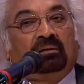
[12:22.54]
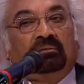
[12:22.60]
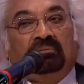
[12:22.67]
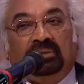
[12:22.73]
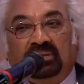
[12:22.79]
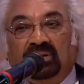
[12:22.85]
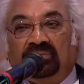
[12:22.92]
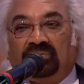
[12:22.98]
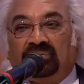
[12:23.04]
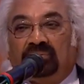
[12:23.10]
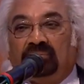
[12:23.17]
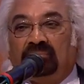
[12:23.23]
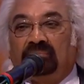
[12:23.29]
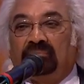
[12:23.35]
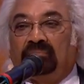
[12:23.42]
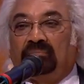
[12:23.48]
With this,
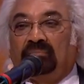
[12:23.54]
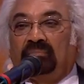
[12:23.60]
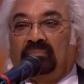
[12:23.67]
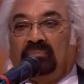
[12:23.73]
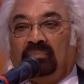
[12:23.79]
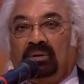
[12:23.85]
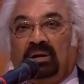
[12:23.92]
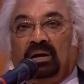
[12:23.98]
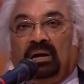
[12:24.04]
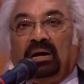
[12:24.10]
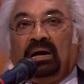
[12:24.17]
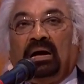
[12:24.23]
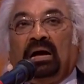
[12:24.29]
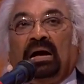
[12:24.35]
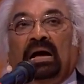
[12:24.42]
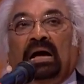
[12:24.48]

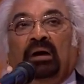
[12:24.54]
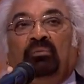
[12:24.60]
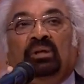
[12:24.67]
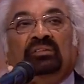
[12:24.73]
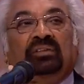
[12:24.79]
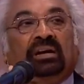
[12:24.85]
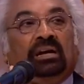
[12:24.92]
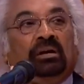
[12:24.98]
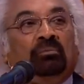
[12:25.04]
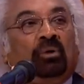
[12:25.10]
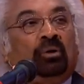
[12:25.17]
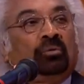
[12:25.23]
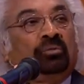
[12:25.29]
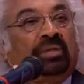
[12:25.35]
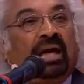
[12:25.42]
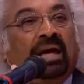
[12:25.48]
I once again
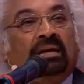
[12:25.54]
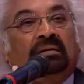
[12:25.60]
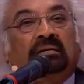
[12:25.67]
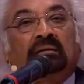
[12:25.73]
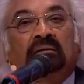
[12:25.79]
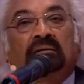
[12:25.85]
want to thank